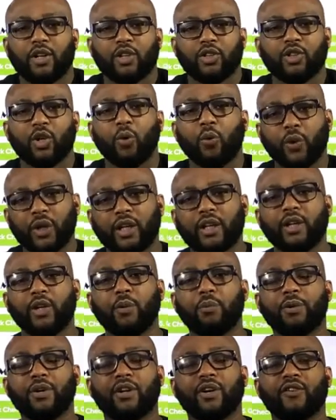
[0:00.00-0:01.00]
your weekly
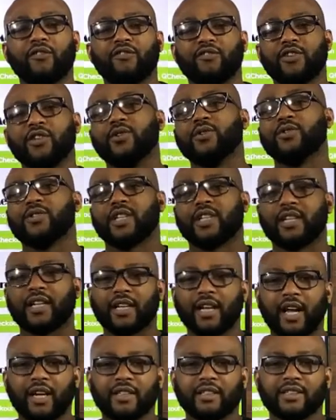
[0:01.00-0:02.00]
opinion, views, and
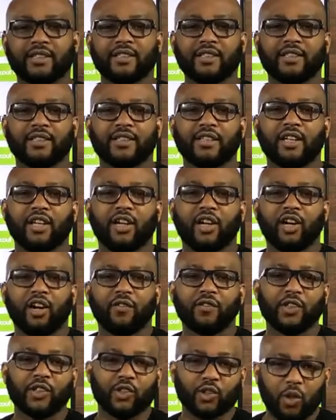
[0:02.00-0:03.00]
analysis of
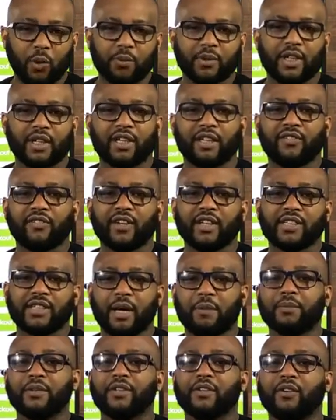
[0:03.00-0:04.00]
the top tech events
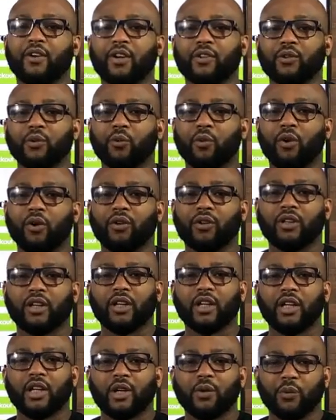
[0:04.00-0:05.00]
happening around the world
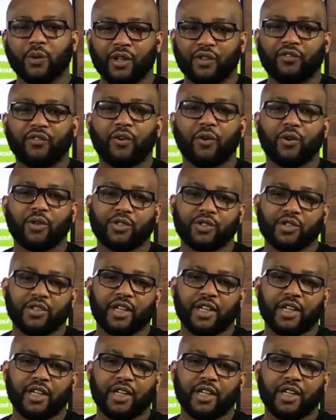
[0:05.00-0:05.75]
with a focus on